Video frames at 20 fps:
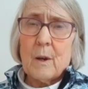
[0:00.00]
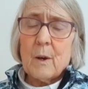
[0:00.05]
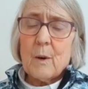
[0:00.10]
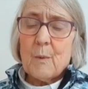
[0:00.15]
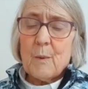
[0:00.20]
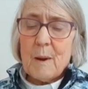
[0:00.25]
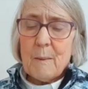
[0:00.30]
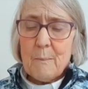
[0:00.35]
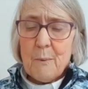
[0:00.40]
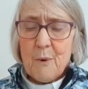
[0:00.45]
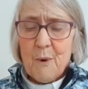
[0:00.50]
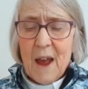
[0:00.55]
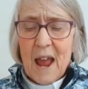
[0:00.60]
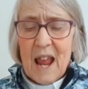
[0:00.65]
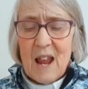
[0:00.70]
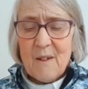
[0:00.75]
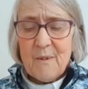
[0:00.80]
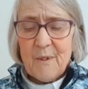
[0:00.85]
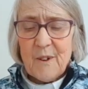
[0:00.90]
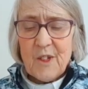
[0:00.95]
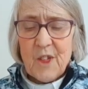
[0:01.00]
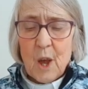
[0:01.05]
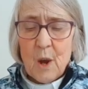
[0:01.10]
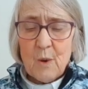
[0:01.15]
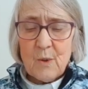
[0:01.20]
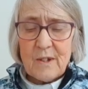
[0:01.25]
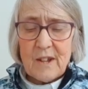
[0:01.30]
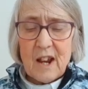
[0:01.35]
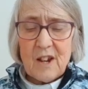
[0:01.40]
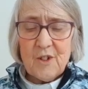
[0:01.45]
We pray for
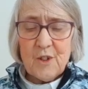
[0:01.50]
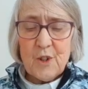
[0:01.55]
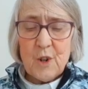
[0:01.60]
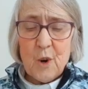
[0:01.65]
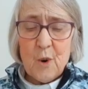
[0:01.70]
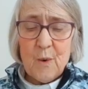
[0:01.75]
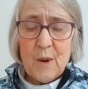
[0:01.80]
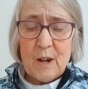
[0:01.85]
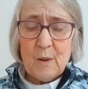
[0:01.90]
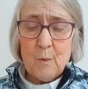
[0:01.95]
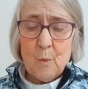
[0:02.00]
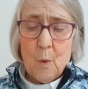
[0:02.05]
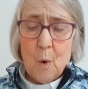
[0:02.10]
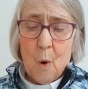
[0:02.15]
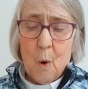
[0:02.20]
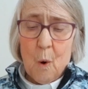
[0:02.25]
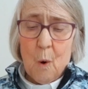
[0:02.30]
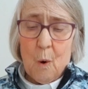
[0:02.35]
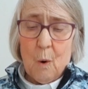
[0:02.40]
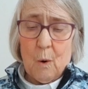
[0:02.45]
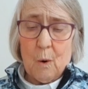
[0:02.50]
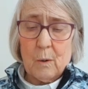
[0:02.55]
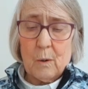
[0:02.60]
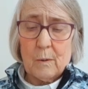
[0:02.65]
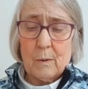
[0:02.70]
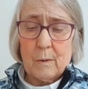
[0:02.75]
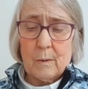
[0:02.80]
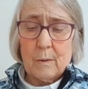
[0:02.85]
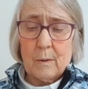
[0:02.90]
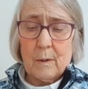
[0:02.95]
those enduring war
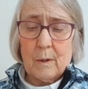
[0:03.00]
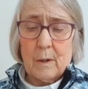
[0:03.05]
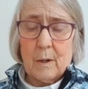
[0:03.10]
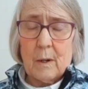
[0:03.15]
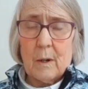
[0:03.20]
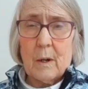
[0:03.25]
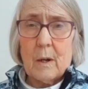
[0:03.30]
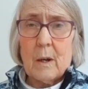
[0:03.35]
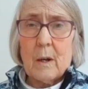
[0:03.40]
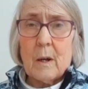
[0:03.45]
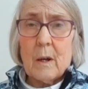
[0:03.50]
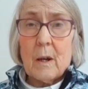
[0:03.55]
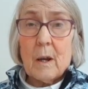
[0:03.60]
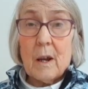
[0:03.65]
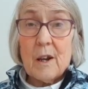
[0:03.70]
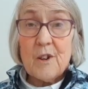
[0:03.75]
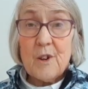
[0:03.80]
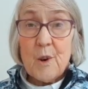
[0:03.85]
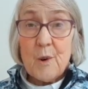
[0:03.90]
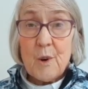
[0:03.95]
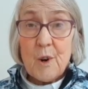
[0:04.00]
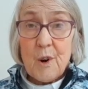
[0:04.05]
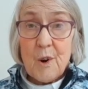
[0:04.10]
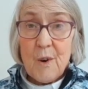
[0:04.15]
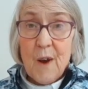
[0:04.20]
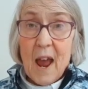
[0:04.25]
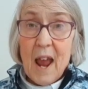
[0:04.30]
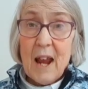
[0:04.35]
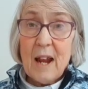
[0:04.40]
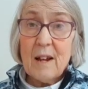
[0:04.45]
in
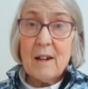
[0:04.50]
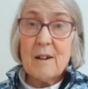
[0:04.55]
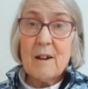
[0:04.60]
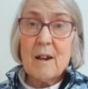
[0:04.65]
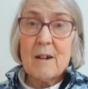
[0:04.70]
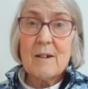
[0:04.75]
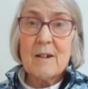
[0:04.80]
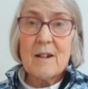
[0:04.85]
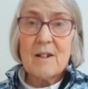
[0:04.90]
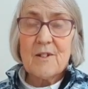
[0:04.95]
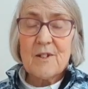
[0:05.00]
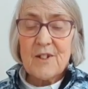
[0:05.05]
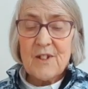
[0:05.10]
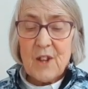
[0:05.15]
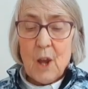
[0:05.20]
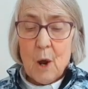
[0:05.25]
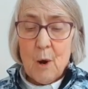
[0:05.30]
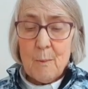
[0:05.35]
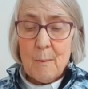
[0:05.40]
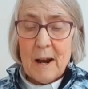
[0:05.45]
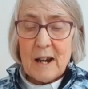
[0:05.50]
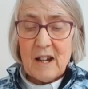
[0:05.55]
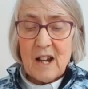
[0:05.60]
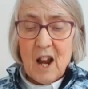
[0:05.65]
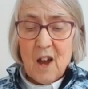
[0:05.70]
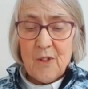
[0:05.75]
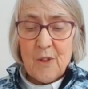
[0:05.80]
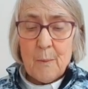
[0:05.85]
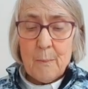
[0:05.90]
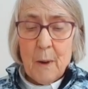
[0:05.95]
Ukraine and in so many
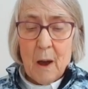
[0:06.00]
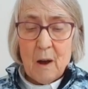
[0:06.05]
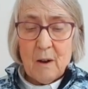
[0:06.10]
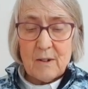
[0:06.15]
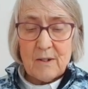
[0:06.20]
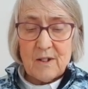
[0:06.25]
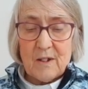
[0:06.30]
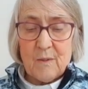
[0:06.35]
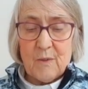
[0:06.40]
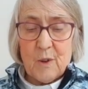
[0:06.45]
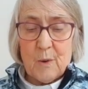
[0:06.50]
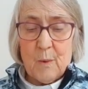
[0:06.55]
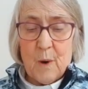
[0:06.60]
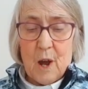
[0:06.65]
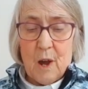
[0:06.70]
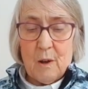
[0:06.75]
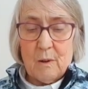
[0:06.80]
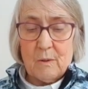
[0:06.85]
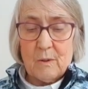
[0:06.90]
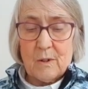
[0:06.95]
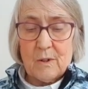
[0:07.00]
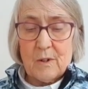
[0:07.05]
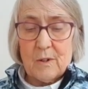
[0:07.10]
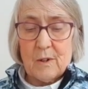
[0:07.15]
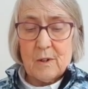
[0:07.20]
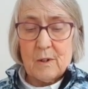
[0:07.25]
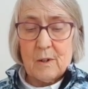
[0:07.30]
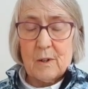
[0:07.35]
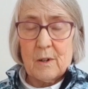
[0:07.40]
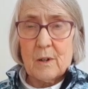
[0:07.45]
other parts of the world
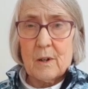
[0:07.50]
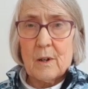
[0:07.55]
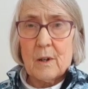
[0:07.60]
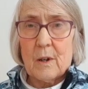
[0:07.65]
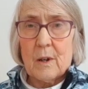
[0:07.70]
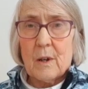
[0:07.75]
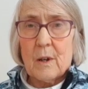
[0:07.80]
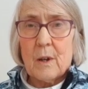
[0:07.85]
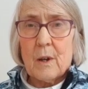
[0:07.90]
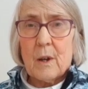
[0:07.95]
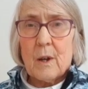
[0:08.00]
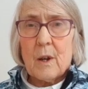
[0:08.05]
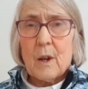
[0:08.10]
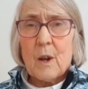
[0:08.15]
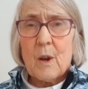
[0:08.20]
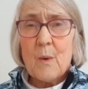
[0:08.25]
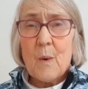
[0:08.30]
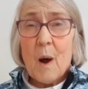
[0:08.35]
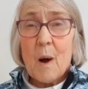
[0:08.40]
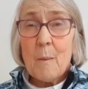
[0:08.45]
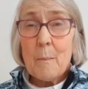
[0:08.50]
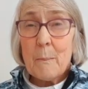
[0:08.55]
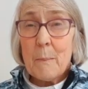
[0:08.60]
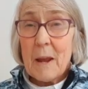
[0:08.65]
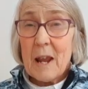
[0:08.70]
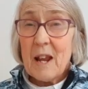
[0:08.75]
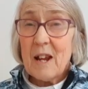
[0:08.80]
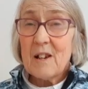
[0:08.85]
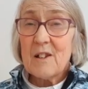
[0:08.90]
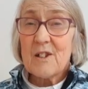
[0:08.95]
who are
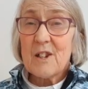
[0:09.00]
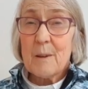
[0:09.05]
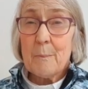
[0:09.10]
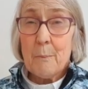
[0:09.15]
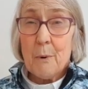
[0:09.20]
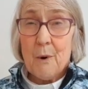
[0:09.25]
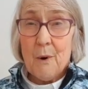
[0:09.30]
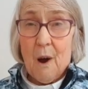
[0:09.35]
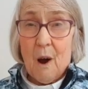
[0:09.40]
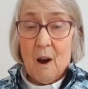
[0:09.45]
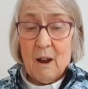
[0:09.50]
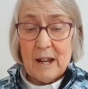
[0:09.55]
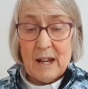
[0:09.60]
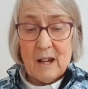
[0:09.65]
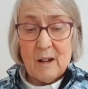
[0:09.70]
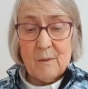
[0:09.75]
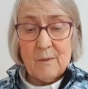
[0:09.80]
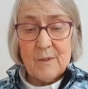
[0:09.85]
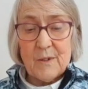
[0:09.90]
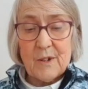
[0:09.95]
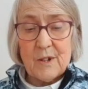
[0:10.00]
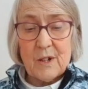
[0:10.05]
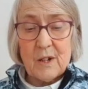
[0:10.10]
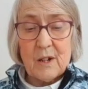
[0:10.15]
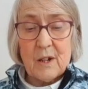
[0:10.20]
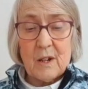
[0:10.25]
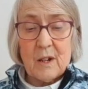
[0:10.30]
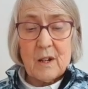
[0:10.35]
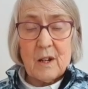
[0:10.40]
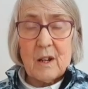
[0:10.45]
being deprived
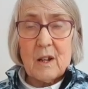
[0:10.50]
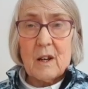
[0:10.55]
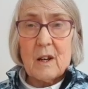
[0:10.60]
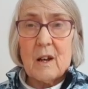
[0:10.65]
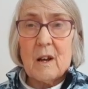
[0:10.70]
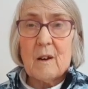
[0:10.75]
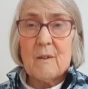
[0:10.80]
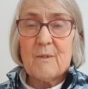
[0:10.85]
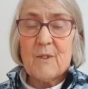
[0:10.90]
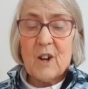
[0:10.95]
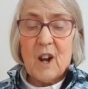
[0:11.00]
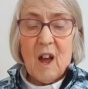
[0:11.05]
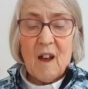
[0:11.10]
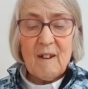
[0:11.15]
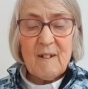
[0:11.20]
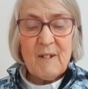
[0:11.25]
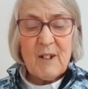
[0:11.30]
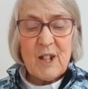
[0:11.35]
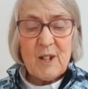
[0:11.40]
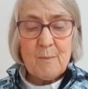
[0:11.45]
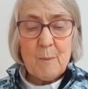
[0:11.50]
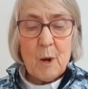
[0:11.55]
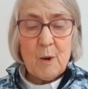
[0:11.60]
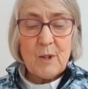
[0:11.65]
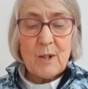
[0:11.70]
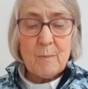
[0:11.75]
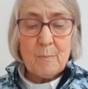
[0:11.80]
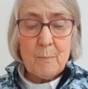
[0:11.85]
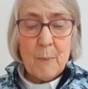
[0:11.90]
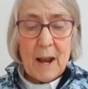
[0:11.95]
of life's
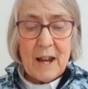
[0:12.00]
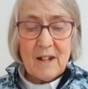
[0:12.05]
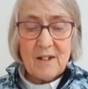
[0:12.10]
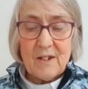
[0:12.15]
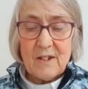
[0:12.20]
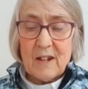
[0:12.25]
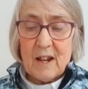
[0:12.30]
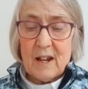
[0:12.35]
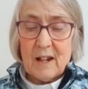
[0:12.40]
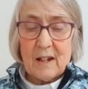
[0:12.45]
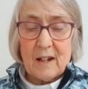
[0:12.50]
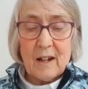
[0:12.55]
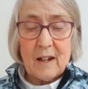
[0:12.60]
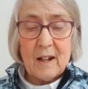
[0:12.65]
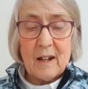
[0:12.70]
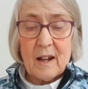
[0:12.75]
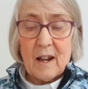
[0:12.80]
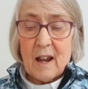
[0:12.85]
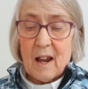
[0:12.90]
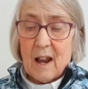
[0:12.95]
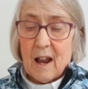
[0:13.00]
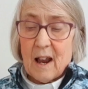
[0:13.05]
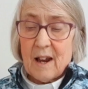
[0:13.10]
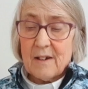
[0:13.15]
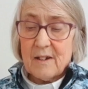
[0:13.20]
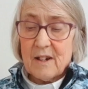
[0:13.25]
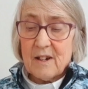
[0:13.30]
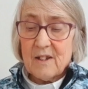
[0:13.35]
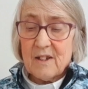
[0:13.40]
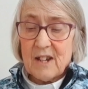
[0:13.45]
most basic
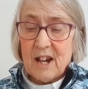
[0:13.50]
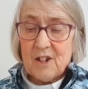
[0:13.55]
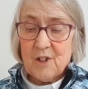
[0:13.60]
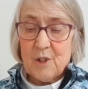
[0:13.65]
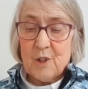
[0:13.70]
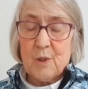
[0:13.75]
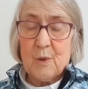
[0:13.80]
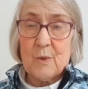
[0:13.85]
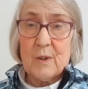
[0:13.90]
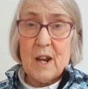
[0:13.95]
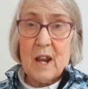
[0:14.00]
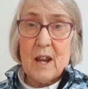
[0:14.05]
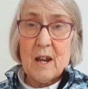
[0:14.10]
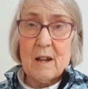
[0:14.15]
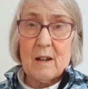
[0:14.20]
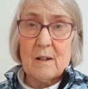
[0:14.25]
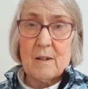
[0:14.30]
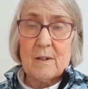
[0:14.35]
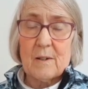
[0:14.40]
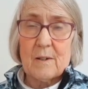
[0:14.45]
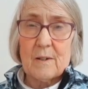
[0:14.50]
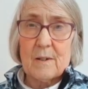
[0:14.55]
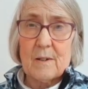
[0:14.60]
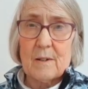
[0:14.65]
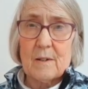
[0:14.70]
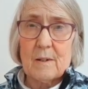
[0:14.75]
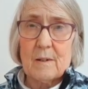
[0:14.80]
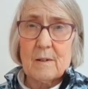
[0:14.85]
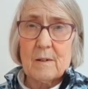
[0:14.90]
and essential needs.